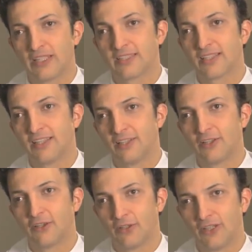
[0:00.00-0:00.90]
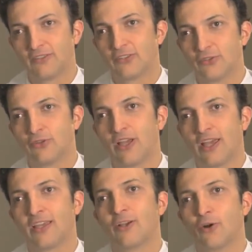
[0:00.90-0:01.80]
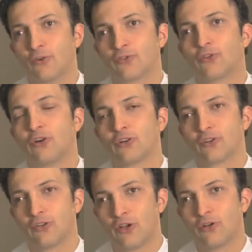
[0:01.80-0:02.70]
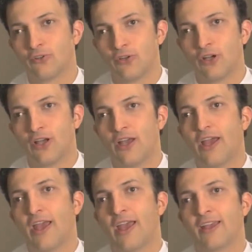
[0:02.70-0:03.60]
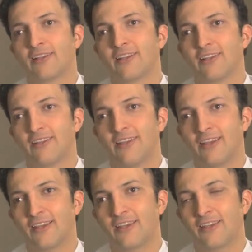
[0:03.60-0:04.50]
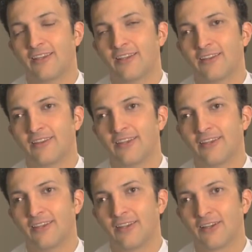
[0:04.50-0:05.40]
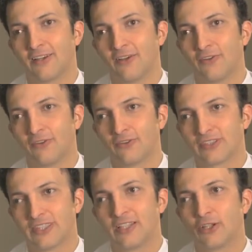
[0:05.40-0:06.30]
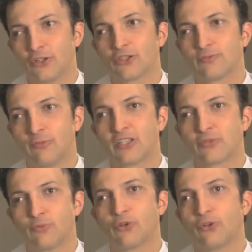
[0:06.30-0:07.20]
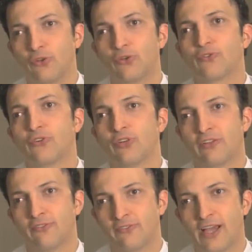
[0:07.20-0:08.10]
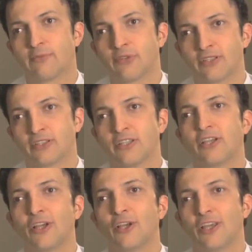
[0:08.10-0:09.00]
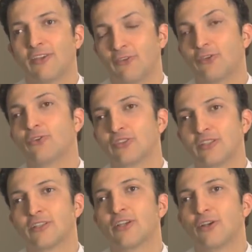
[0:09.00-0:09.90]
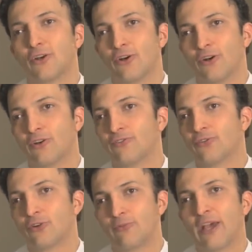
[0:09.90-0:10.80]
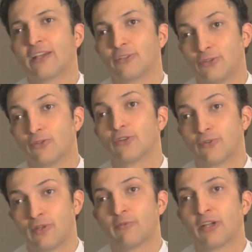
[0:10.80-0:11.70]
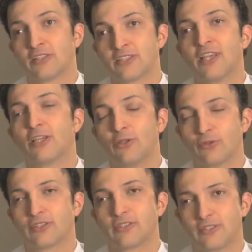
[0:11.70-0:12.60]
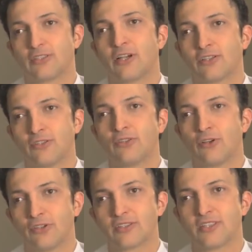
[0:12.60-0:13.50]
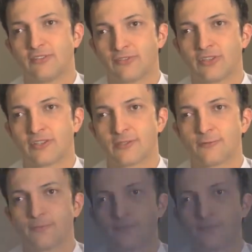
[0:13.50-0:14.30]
basically gives you a overall glow, and the skin looks much more youthful and vibrant. If you use it for about 2 or 3 months, you will start to notice the difference.